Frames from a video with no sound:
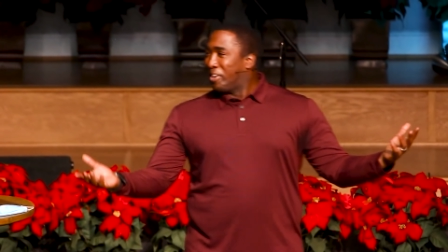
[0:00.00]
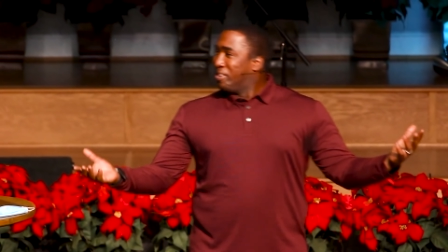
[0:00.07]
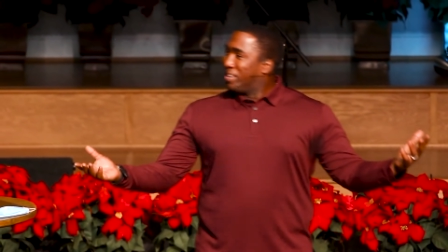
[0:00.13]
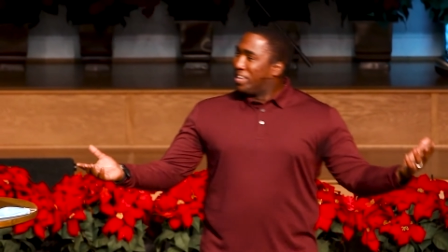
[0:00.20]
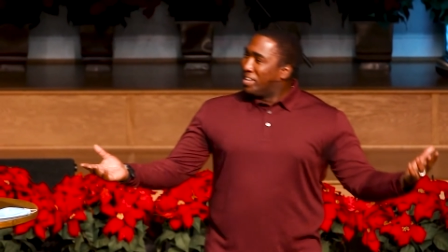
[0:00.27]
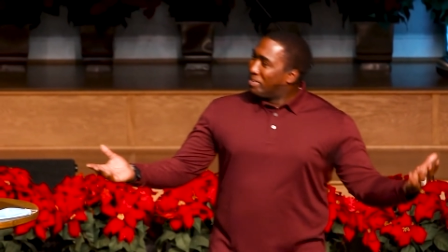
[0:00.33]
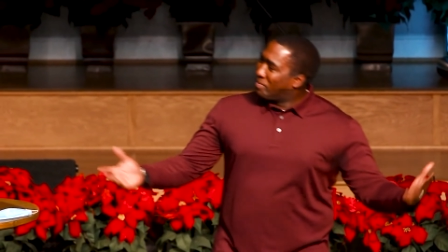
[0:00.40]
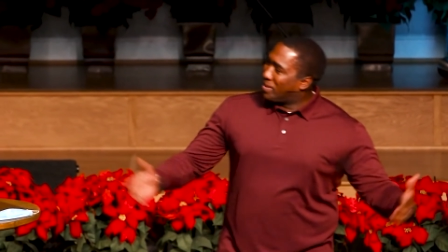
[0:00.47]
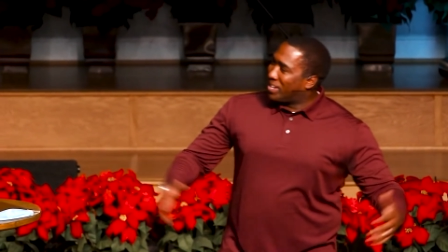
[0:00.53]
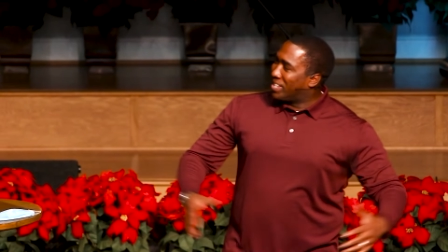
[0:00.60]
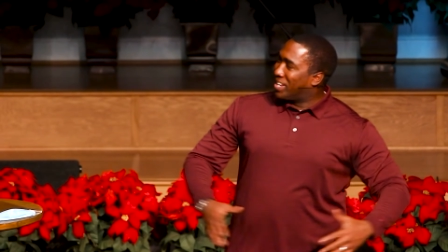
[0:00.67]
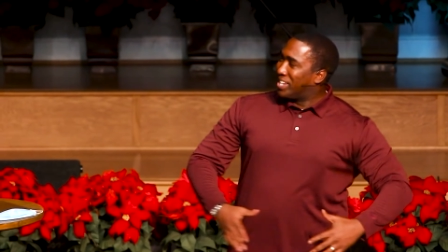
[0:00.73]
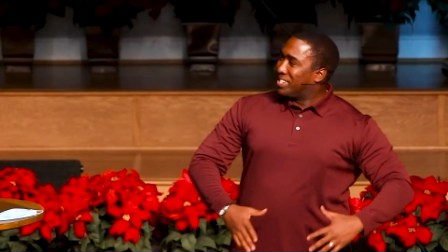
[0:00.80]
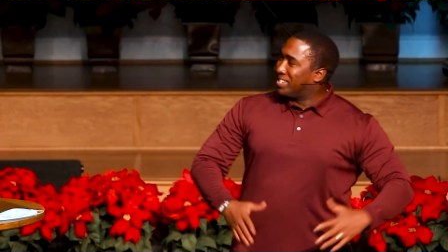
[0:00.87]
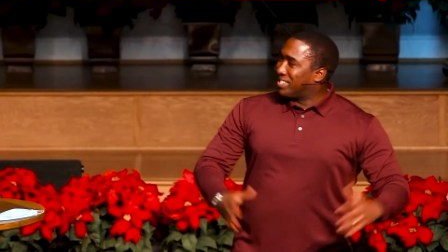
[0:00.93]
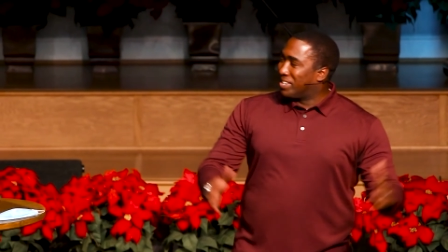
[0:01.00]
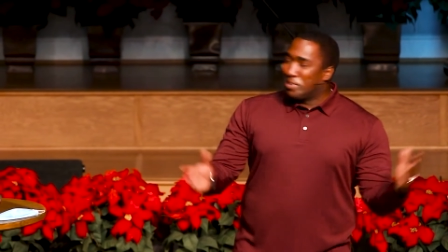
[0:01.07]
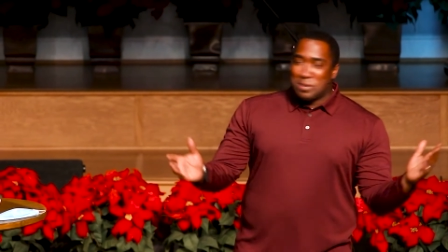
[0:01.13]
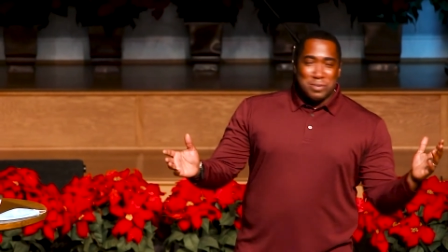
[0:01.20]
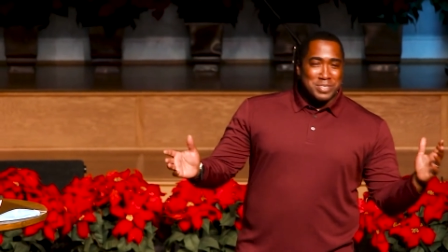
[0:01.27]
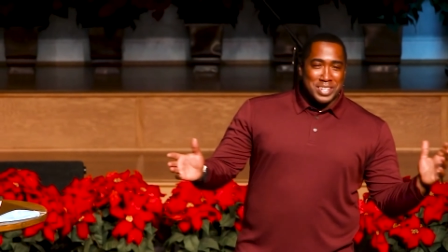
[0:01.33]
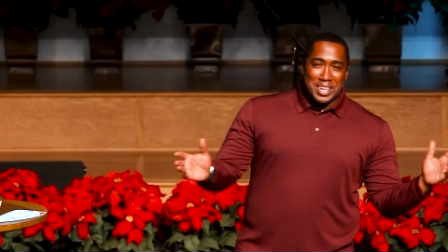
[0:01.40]
are you kidding me? And they just
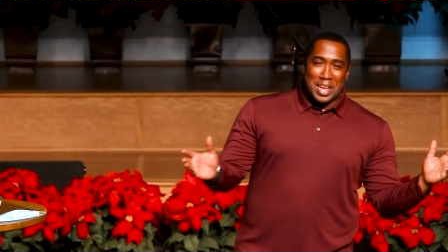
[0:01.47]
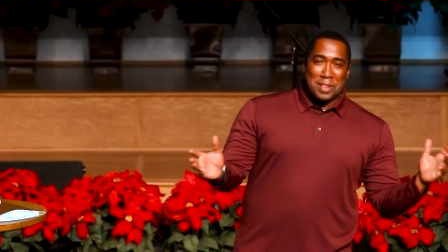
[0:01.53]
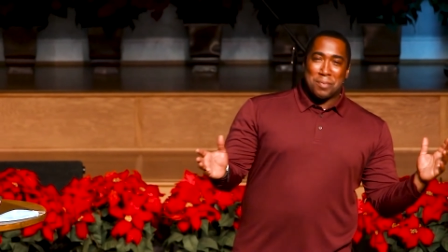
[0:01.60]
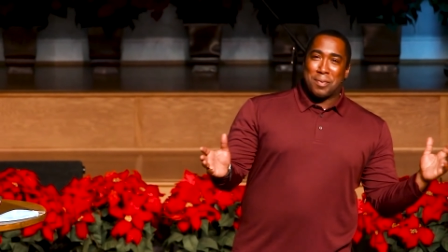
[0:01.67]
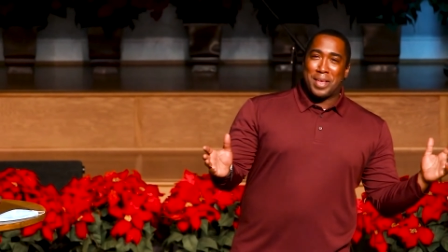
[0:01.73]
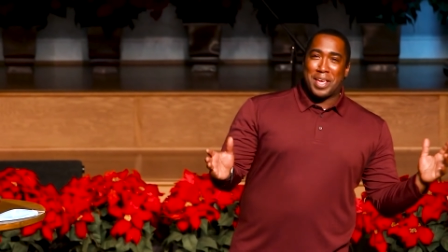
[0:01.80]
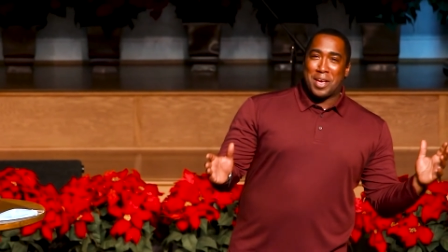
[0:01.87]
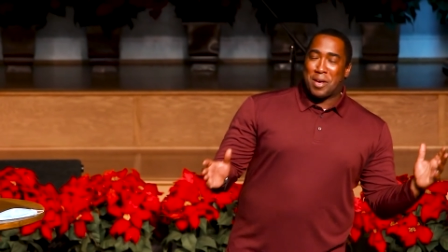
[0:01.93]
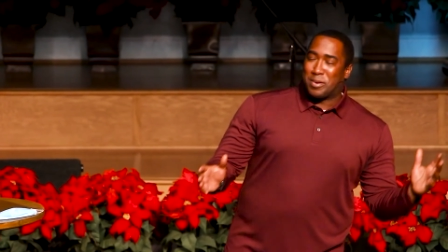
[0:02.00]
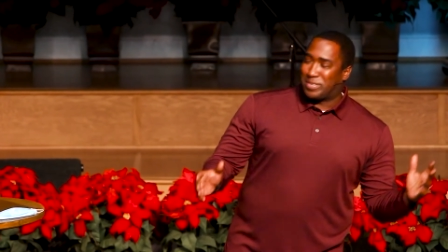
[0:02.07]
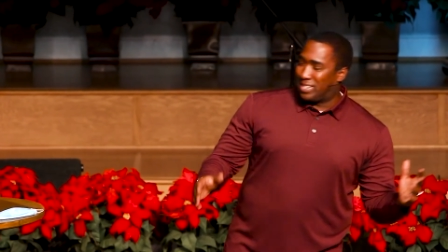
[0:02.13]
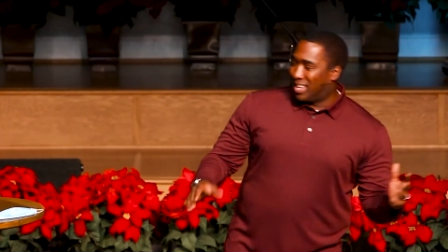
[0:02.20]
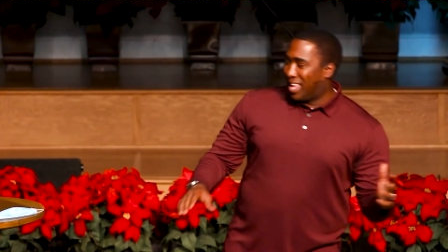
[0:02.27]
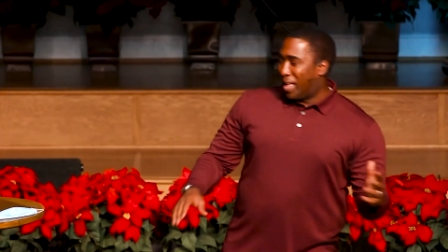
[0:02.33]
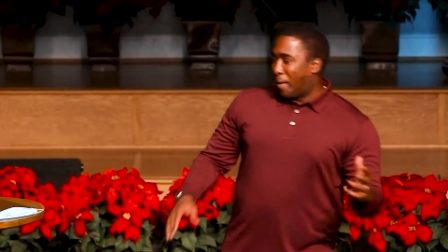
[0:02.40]
lose and get out the playoffs.